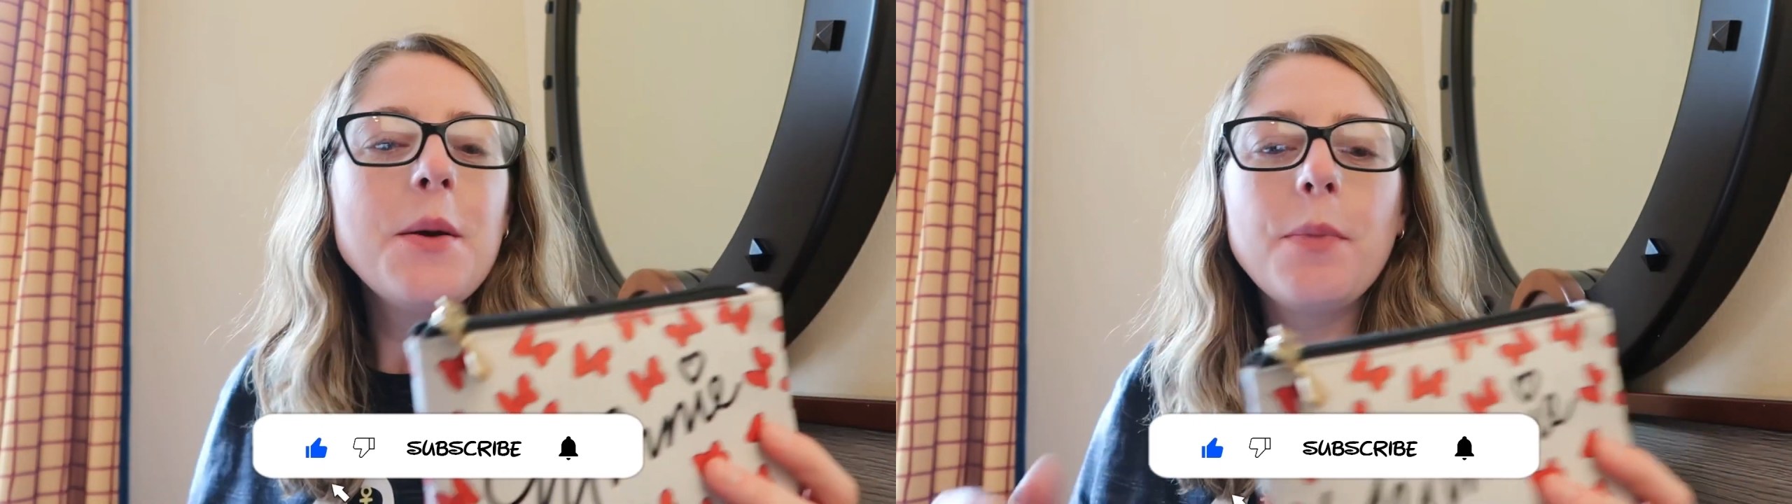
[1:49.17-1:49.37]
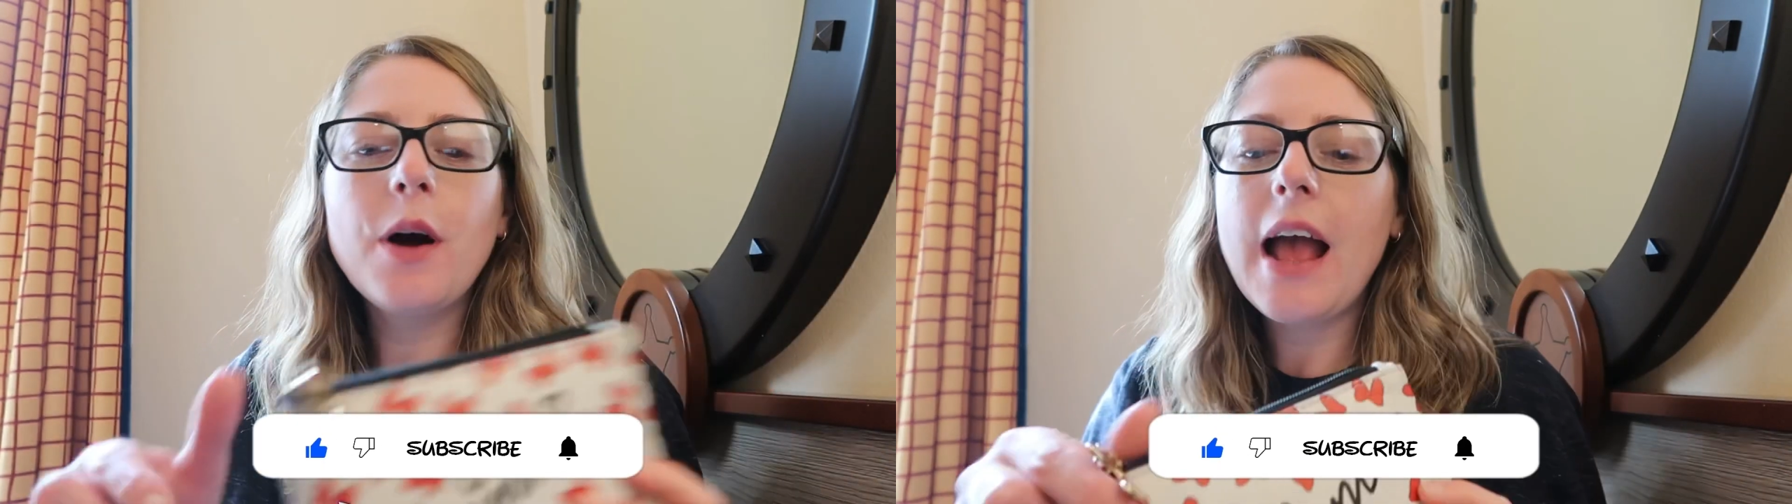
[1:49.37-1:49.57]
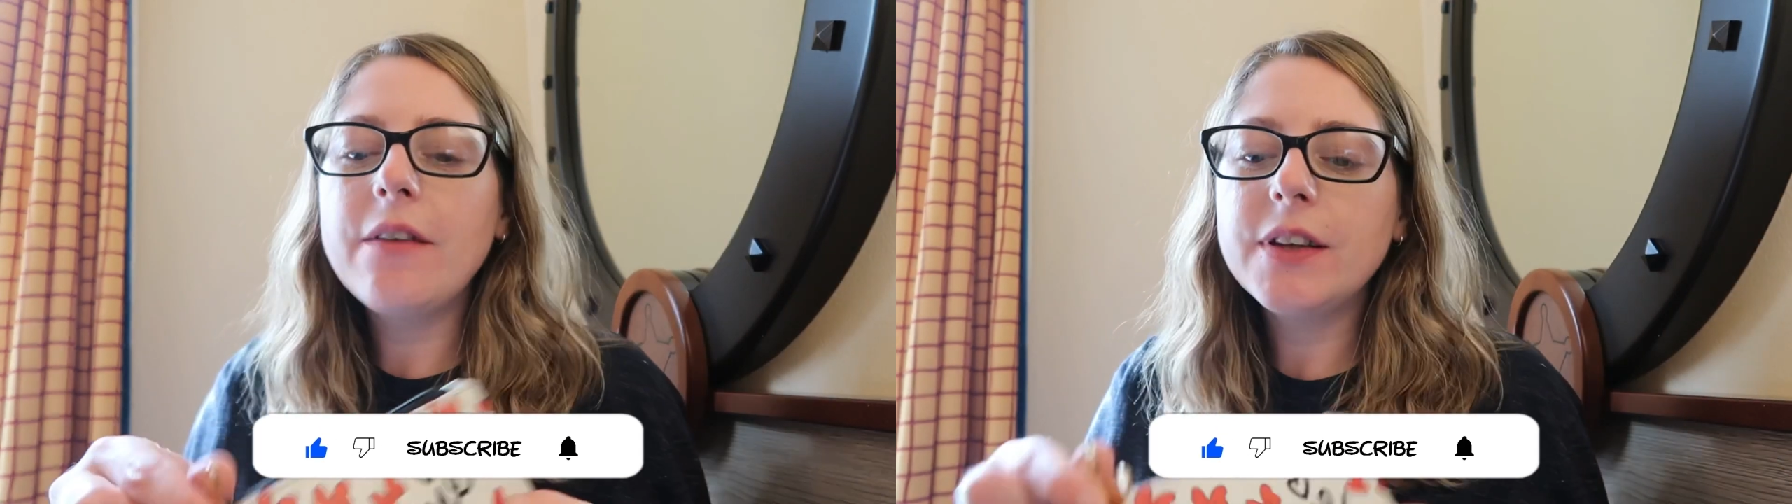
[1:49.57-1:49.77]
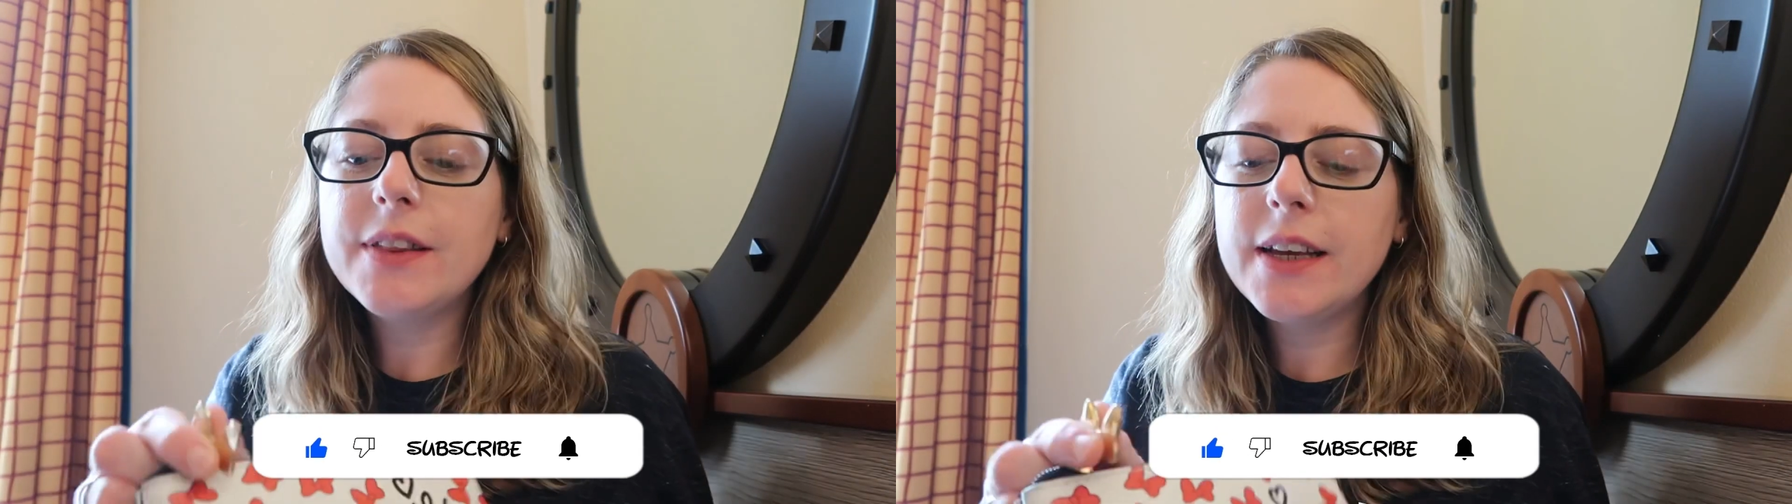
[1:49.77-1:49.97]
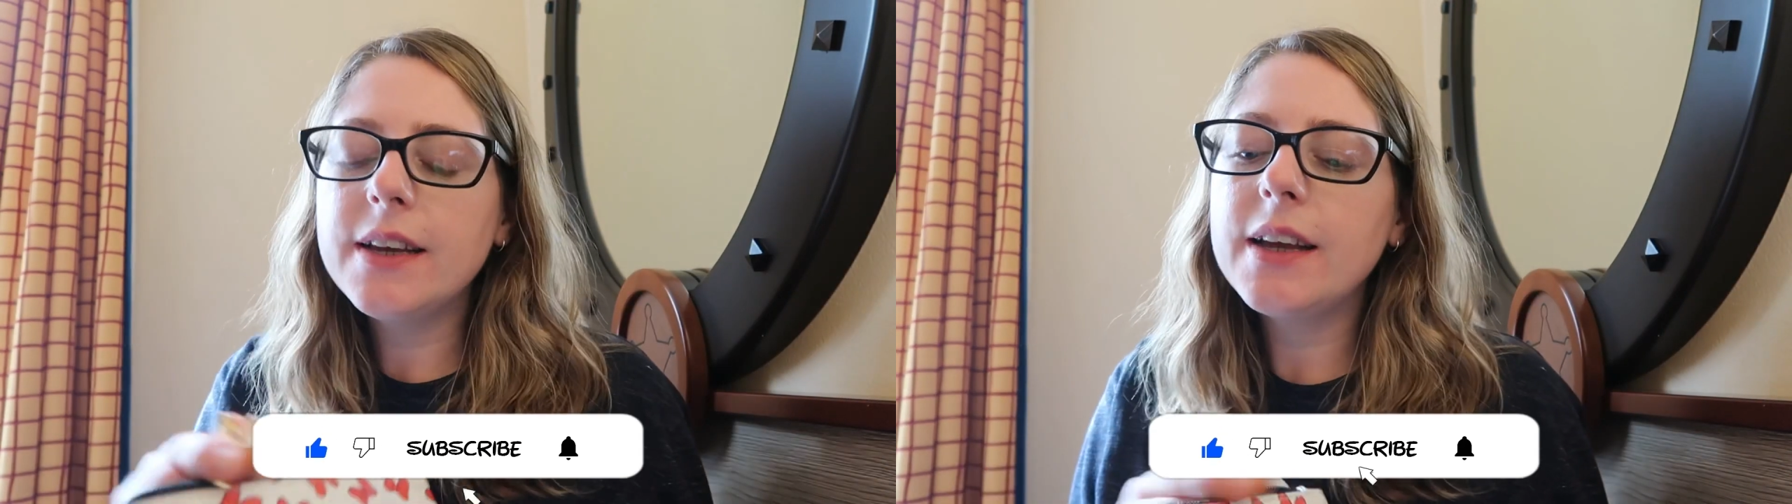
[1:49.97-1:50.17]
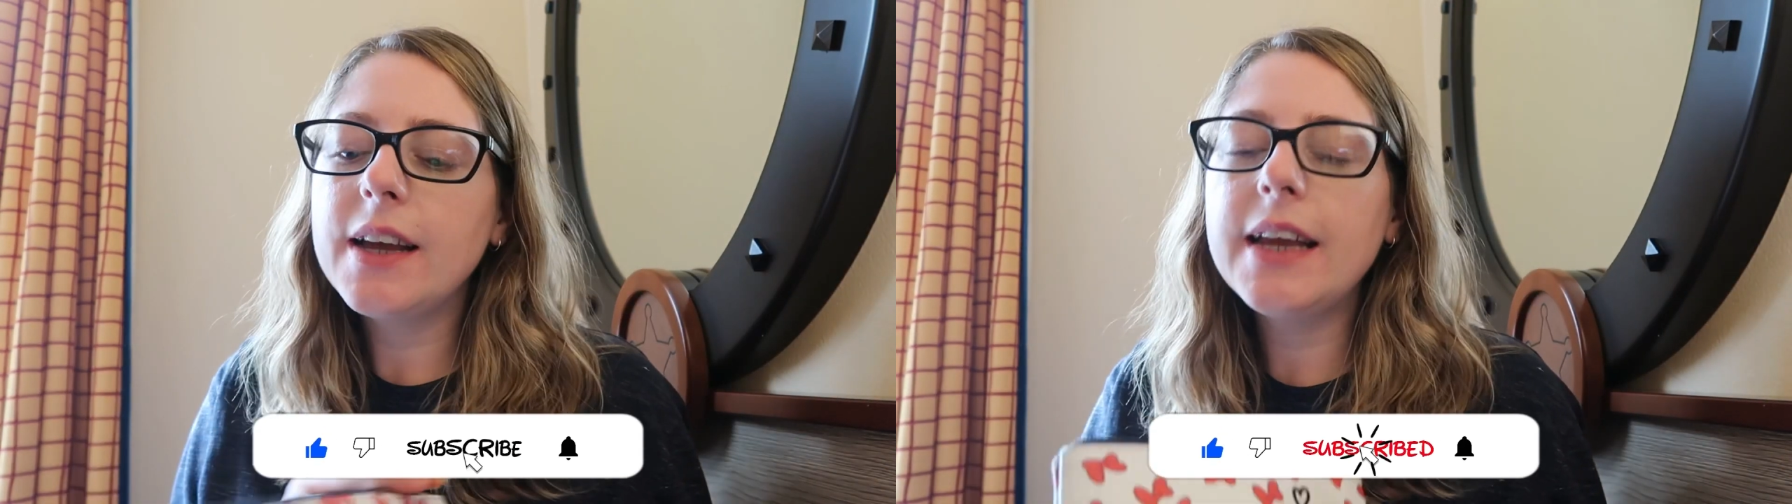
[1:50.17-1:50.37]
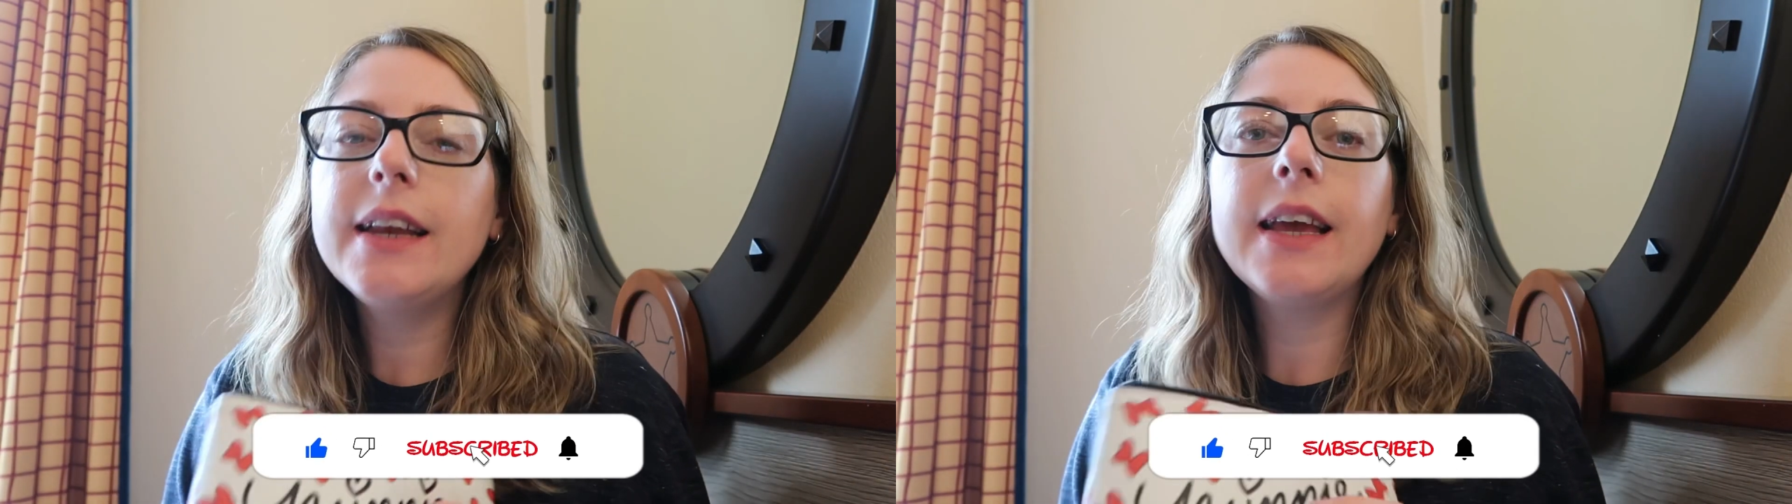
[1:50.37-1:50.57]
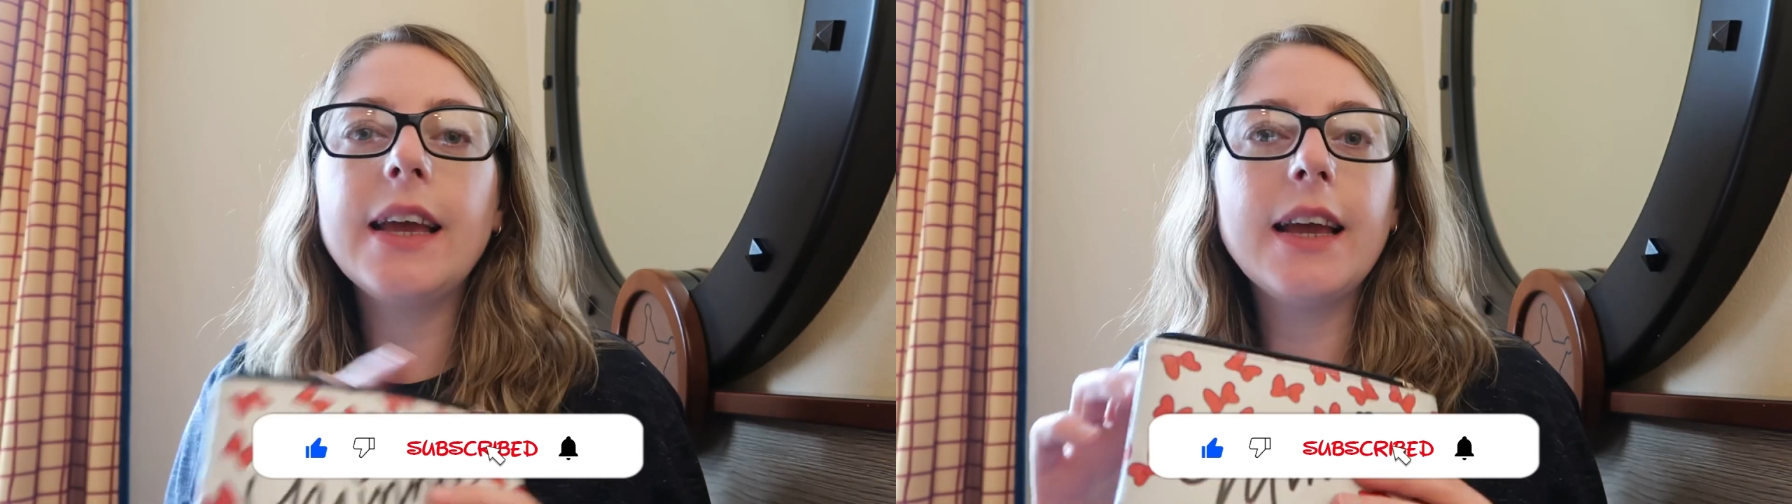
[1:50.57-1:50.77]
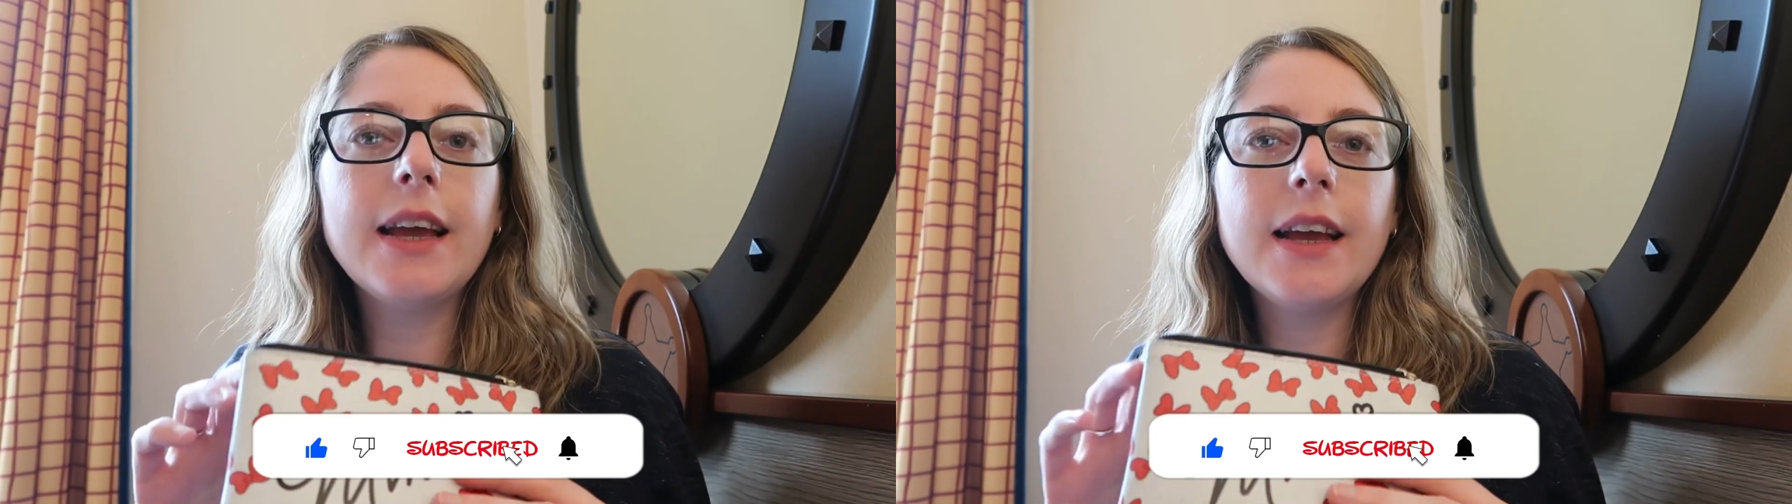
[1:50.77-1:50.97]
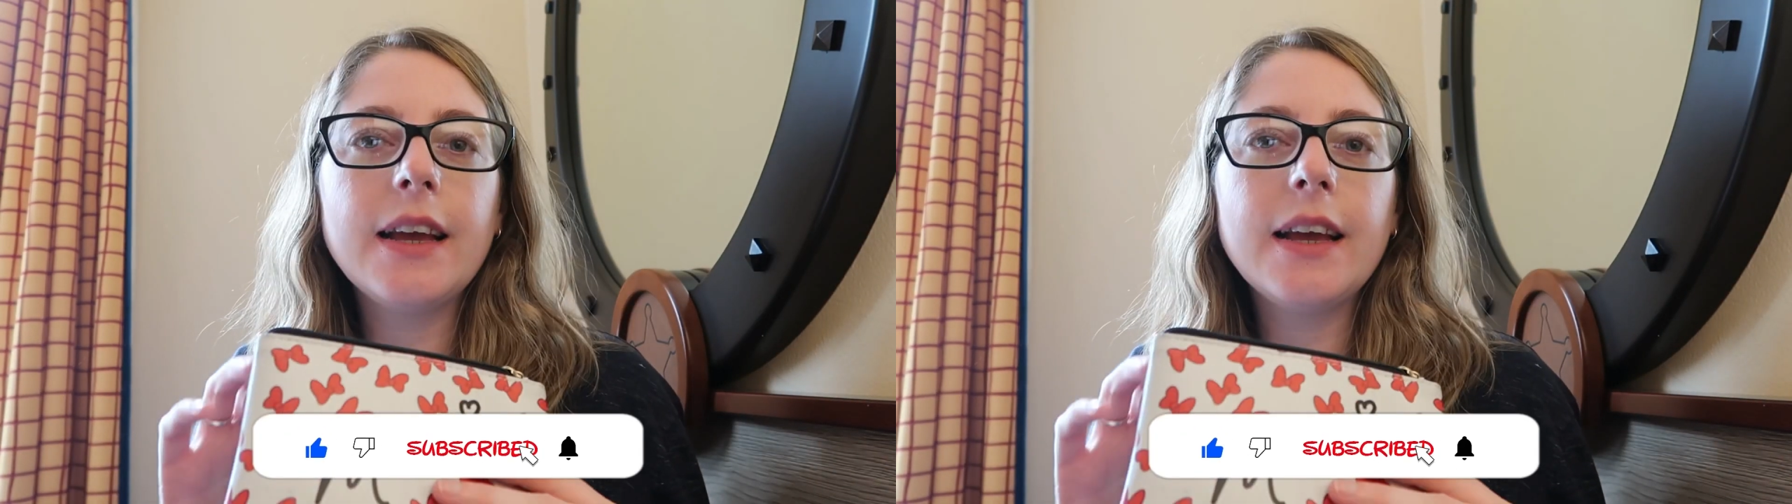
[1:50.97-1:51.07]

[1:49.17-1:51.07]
but everything in here